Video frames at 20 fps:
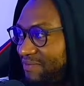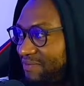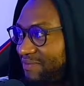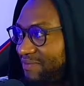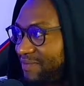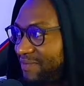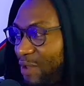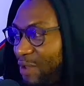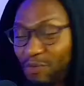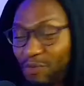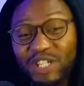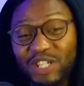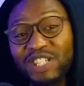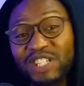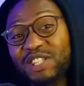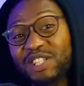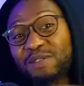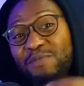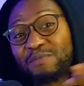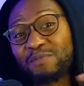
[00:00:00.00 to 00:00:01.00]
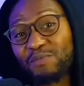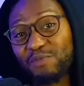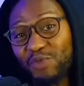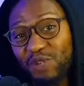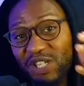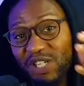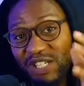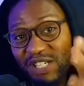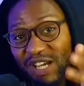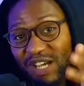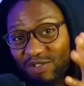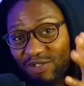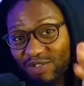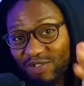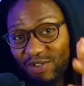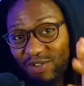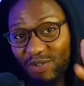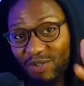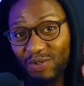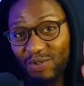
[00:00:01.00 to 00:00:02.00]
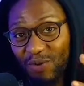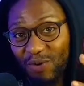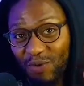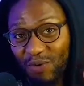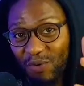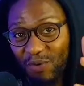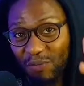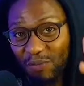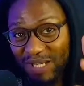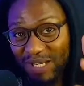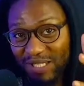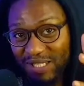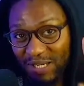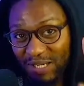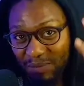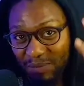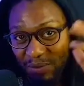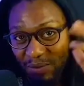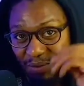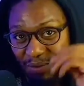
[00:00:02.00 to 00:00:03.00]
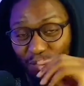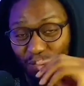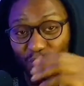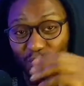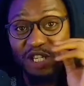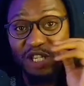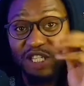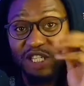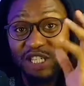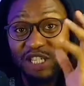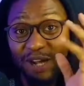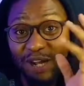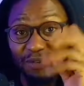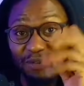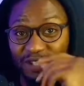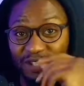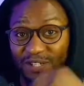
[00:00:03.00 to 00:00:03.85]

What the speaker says: Which team, which country don't score goal past Cameroon? Which country don't